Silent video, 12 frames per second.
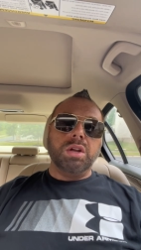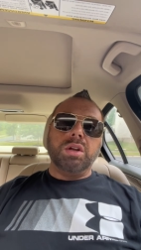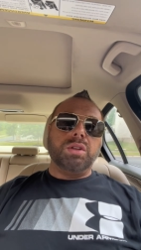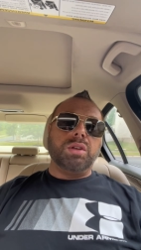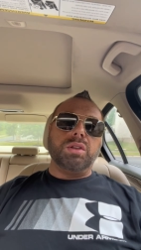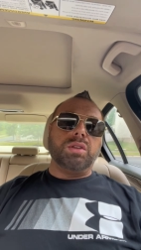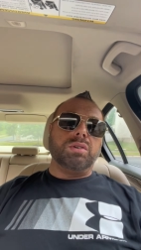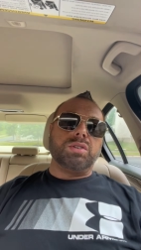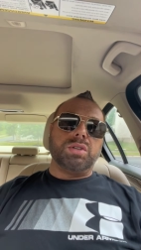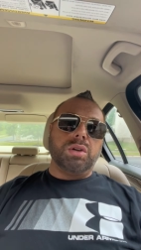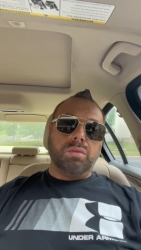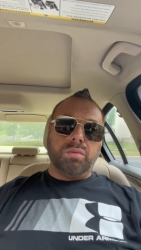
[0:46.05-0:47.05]
There, there's
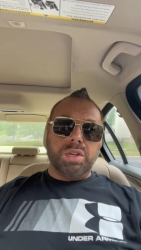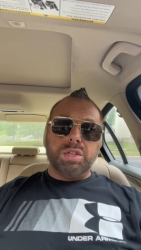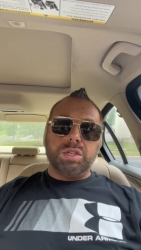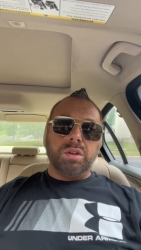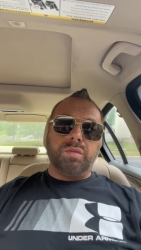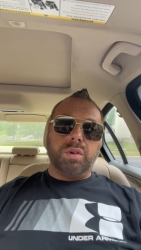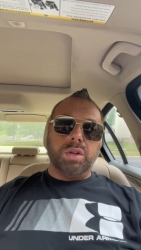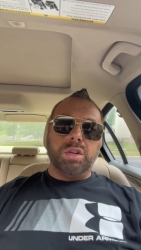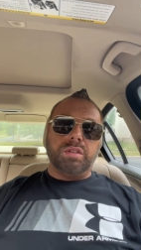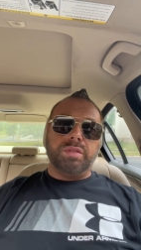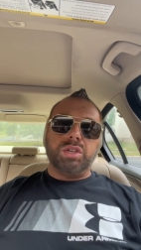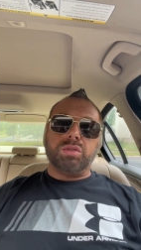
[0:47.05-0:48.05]
no reason for
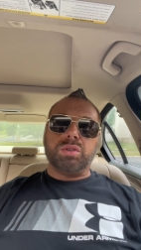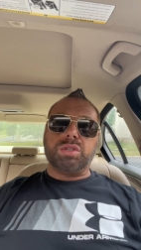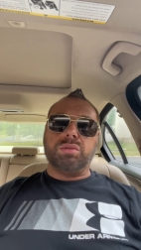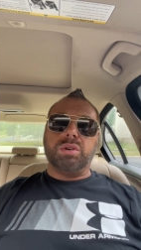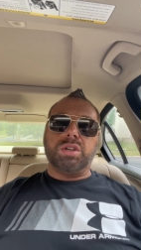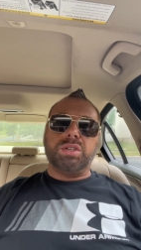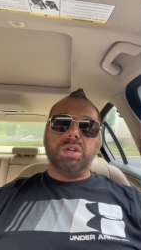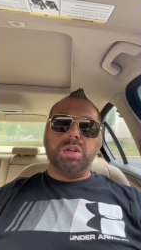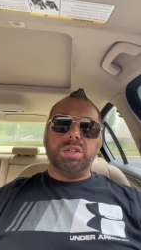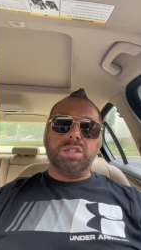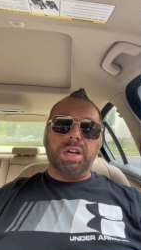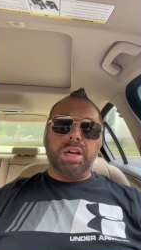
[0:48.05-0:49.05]
individuals to
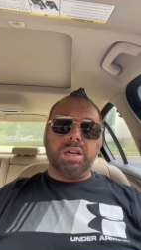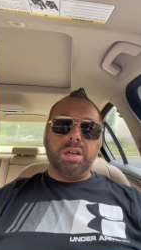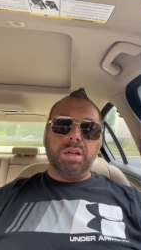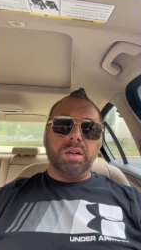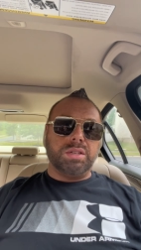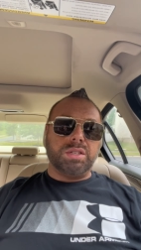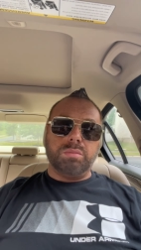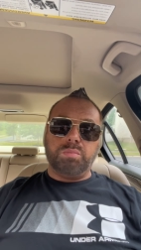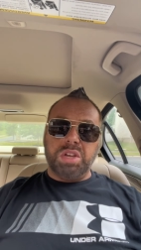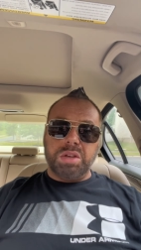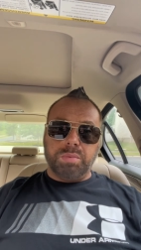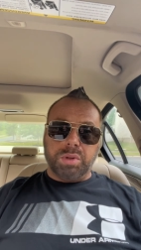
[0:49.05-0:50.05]
attack innocent
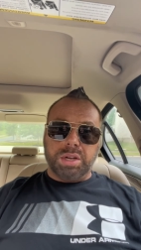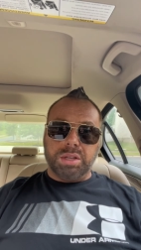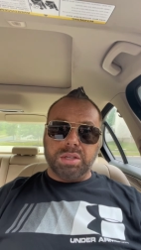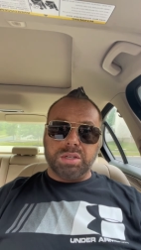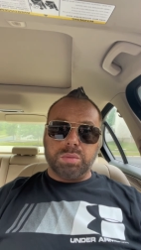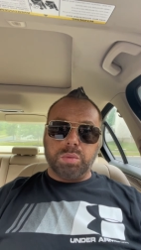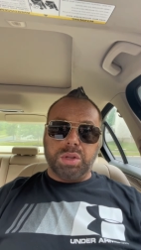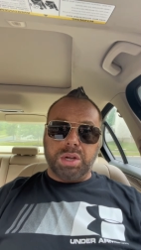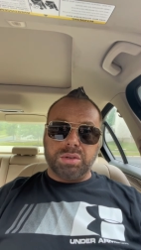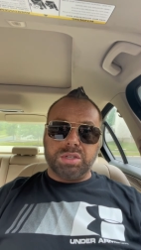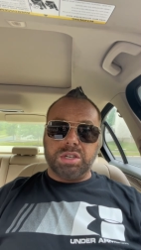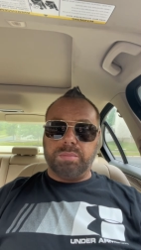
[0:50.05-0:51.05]
people like this
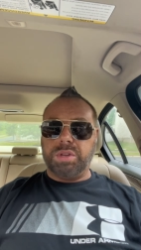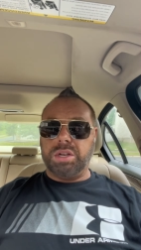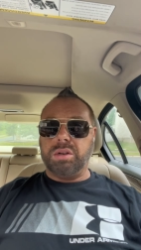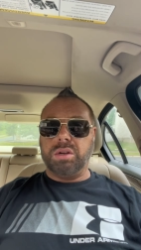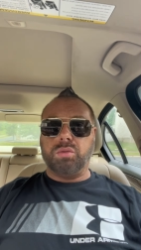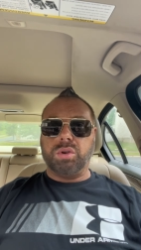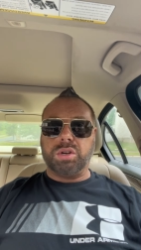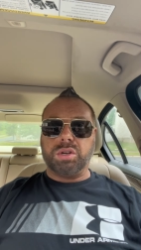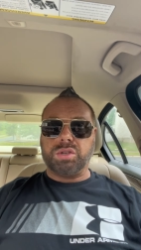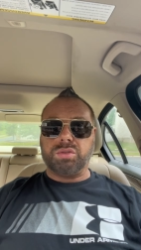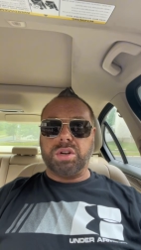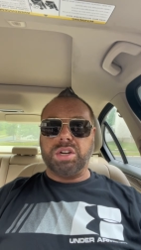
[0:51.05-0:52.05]
without something
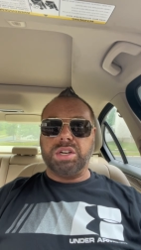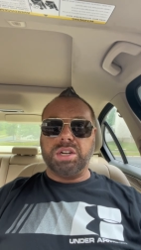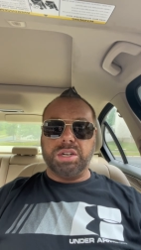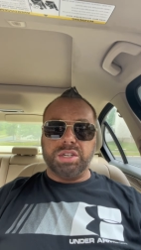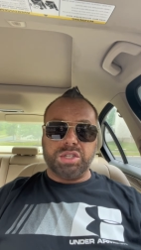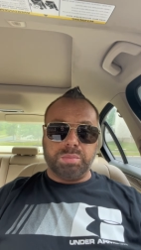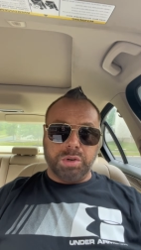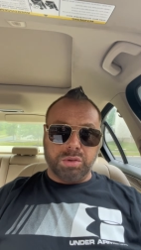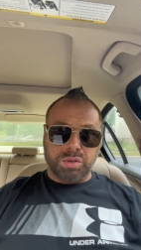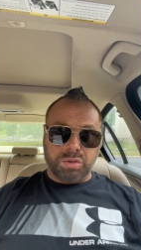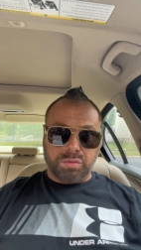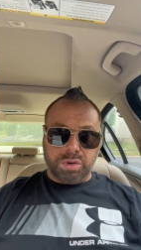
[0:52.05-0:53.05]
orchestrated in the
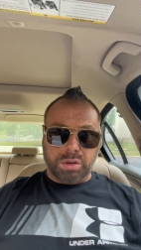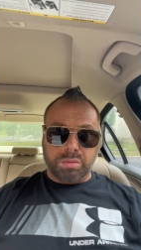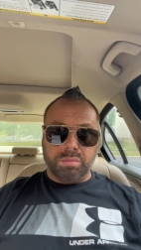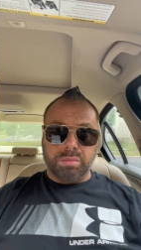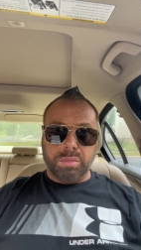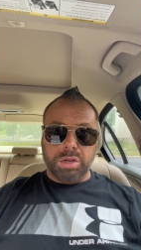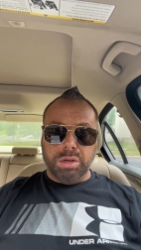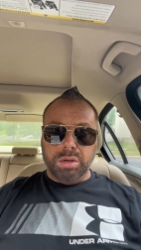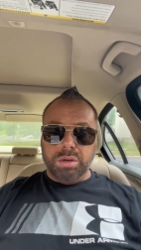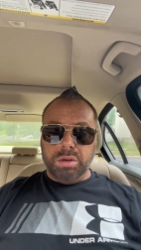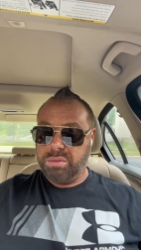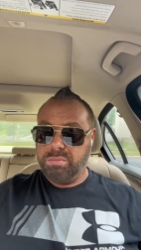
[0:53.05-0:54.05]
spiritual realm.
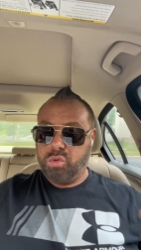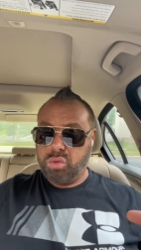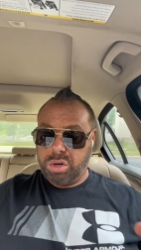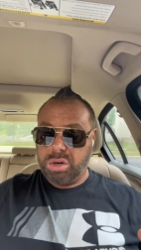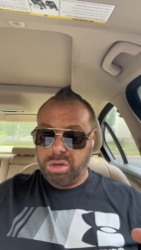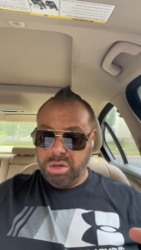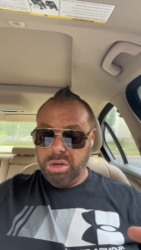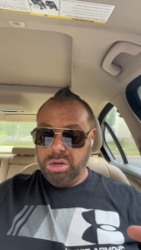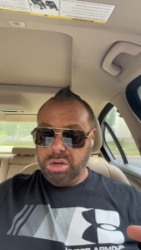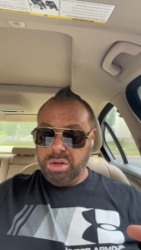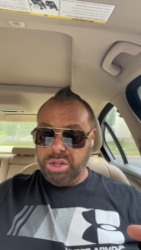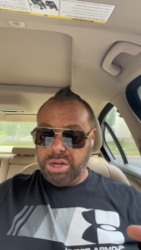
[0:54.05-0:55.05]
The more
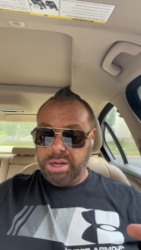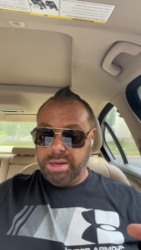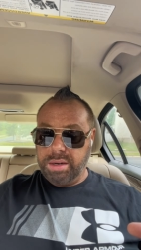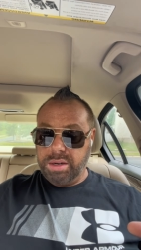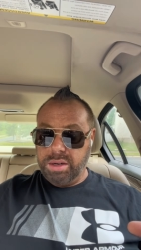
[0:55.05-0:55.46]
that